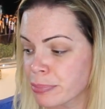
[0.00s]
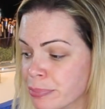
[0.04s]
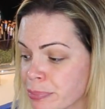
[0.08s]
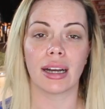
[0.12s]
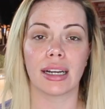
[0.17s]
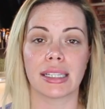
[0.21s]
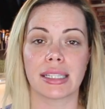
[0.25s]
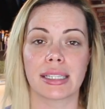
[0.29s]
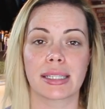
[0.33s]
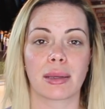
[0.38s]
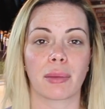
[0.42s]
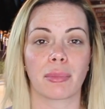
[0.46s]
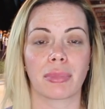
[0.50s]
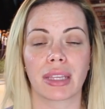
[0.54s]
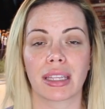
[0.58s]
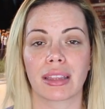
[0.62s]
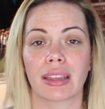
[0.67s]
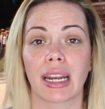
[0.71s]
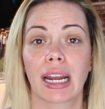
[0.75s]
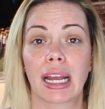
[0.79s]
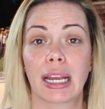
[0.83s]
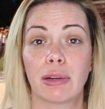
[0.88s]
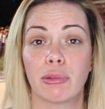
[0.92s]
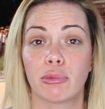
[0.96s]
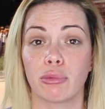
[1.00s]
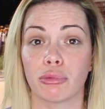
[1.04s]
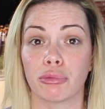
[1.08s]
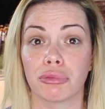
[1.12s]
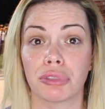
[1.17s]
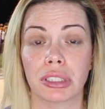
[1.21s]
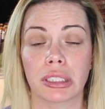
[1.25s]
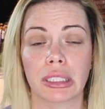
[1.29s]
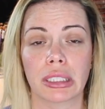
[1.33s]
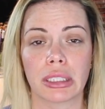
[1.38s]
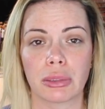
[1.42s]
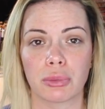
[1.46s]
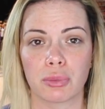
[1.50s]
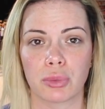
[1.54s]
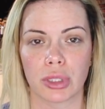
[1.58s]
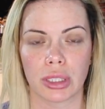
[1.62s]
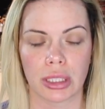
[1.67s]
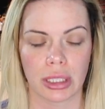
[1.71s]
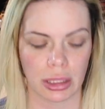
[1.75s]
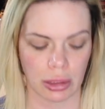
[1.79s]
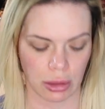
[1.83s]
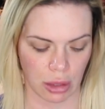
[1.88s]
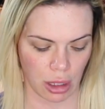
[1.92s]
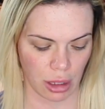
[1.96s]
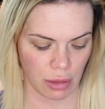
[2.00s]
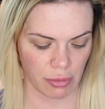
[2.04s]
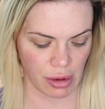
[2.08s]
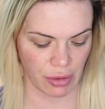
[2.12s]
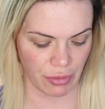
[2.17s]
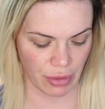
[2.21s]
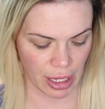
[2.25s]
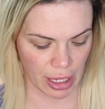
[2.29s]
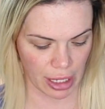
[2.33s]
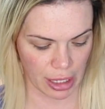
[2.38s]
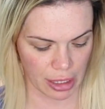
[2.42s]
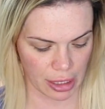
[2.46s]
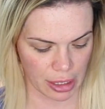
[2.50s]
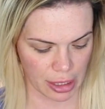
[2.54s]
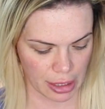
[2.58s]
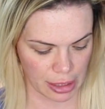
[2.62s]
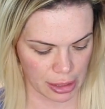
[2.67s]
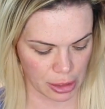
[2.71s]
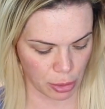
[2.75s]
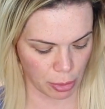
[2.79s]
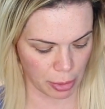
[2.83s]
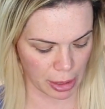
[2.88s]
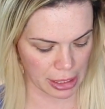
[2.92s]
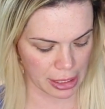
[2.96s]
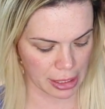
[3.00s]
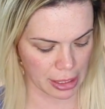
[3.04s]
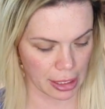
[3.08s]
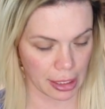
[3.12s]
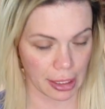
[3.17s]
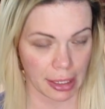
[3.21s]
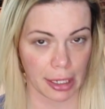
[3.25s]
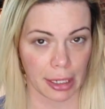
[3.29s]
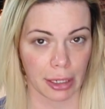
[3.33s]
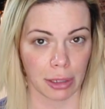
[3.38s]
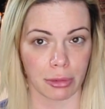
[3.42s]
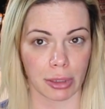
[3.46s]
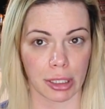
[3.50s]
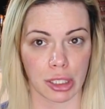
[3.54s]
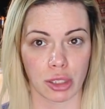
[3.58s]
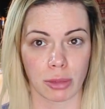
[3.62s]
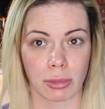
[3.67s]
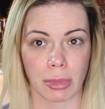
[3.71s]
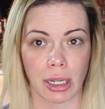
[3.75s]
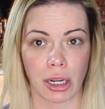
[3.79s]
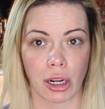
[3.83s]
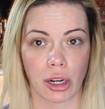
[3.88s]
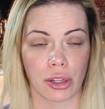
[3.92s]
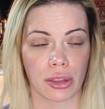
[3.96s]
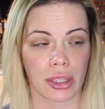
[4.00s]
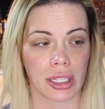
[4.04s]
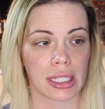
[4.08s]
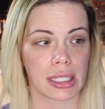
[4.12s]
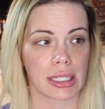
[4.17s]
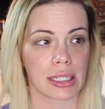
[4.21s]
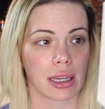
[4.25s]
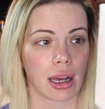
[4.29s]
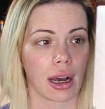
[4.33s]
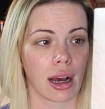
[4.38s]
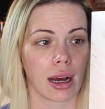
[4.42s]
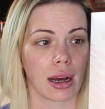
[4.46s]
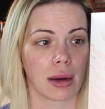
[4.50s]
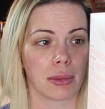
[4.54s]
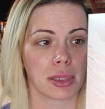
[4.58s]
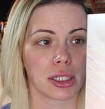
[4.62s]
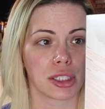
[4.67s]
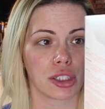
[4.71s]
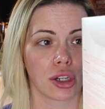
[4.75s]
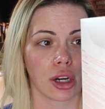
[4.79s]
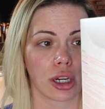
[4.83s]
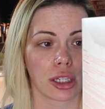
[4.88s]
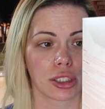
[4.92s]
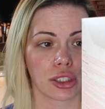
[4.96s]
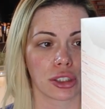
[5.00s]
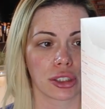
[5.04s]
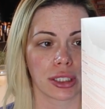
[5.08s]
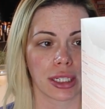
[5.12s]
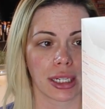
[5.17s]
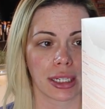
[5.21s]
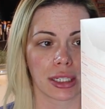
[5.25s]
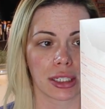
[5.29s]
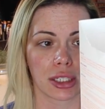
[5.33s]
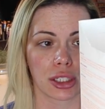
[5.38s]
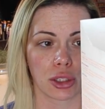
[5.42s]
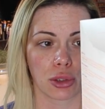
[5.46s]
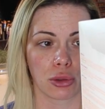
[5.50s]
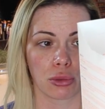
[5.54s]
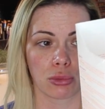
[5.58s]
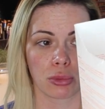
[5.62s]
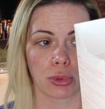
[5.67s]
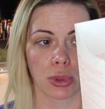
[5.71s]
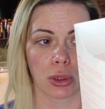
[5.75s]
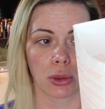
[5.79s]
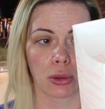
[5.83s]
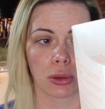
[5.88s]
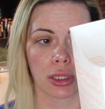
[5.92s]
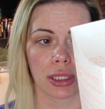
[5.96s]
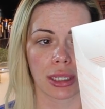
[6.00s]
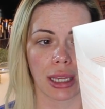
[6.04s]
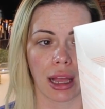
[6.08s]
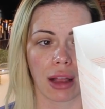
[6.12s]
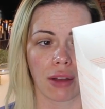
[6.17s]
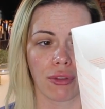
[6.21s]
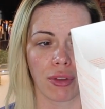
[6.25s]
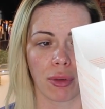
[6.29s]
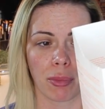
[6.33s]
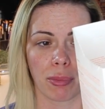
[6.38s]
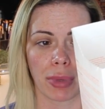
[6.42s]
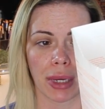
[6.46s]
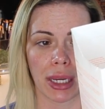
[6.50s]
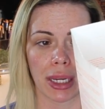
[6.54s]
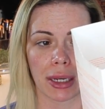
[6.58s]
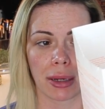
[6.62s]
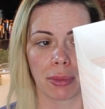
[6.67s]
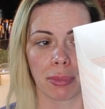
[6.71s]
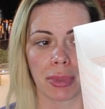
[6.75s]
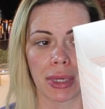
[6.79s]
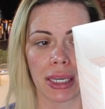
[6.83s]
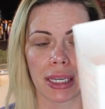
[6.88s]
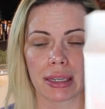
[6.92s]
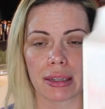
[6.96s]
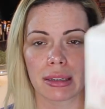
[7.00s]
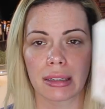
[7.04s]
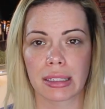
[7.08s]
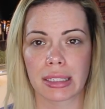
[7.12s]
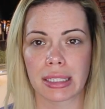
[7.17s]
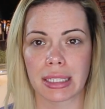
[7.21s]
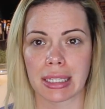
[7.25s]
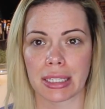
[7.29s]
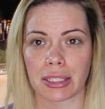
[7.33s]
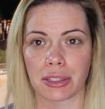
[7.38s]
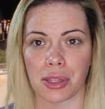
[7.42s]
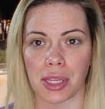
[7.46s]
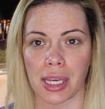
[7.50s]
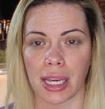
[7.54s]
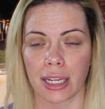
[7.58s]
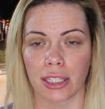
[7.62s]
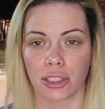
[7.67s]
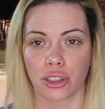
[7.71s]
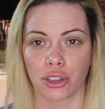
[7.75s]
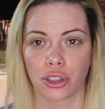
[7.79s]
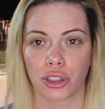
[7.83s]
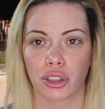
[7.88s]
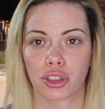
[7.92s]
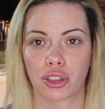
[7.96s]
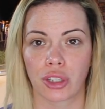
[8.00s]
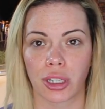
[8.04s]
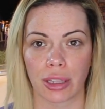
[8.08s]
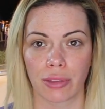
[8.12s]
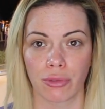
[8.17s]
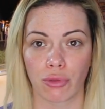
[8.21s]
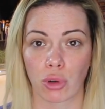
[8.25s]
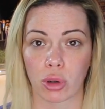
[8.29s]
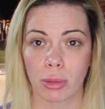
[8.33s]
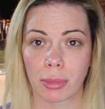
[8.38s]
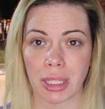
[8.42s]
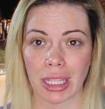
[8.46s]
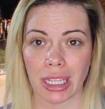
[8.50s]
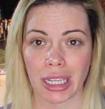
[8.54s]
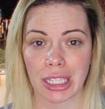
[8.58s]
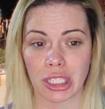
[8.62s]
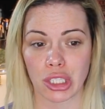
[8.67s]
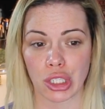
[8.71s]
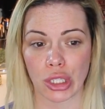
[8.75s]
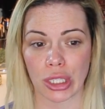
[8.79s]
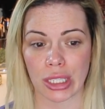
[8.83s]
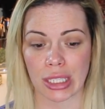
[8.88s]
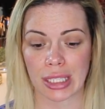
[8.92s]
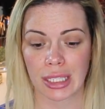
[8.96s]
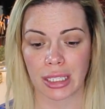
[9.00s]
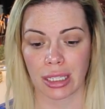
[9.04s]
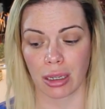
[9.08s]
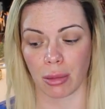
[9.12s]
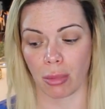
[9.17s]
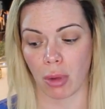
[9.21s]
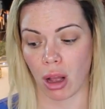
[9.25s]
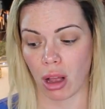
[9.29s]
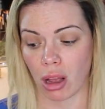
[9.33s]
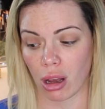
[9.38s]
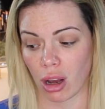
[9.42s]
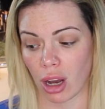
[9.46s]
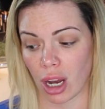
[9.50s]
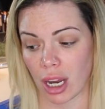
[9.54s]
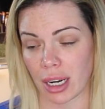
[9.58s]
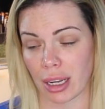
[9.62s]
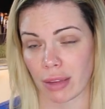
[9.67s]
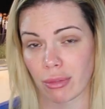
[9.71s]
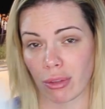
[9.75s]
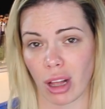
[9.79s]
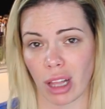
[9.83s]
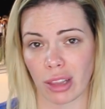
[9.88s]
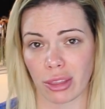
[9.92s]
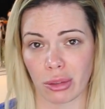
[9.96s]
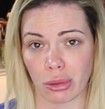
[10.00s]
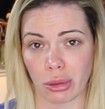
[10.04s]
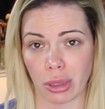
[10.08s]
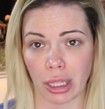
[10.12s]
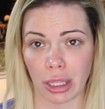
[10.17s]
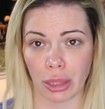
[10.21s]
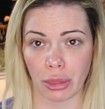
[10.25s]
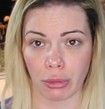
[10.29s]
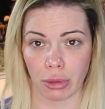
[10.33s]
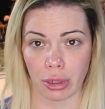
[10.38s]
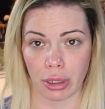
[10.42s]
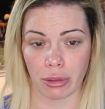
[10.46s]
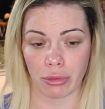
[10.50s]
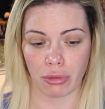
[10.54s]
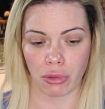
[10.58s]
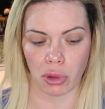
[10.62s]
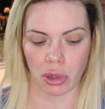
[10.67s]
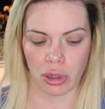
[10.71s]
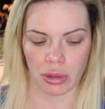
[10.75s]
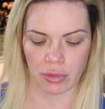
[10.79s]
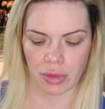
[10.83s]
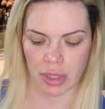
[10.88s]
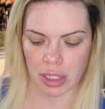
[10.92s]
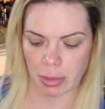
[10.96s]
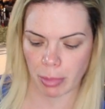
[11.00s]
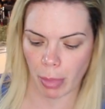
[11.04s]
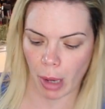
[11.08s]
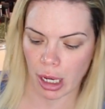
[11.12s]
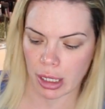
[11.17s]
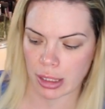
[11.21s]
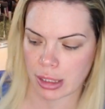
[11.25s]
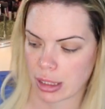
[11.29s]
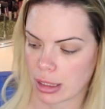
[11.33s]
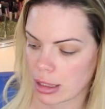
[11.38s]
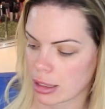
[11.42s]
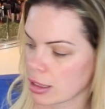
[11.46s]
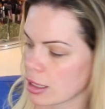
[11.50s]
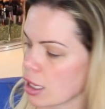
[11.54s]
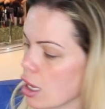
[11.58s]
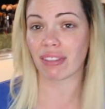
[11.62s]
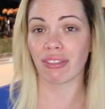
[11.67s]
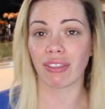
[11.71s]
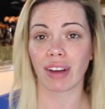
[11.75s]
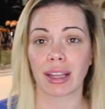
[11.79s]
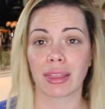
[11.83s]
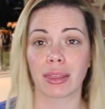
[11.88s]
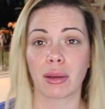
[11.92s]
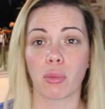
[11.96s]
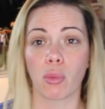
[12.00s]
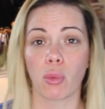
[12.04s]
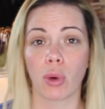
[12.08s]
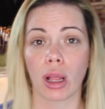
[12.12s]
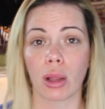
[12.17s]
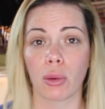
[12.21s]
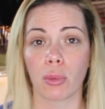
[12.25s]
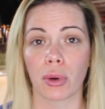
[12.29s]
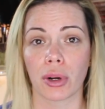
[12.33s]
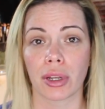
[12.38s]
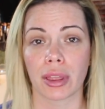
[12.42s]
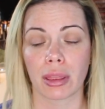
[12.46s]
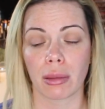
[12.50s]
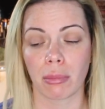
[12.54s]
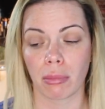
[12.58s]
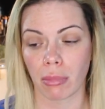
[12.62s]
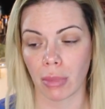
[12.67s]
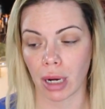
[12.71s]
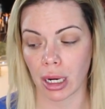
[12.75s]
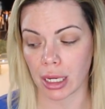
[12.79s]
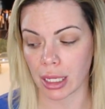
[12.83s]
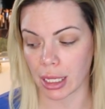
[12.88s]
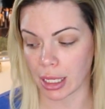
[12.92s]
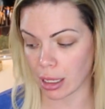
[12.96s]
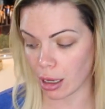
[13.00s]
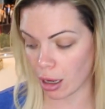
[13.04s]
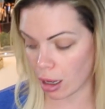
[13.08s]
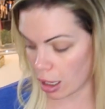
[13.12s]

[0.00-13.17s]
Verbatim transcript: And something that I really, really love, I've added into my skincare regimen are these um, Dr. Dennis Gross Alpha Beta Peels. These are the extra strength formula. As you can see, I'm all gone. I've gone through like three or four of these boxes. I find them well worth the money.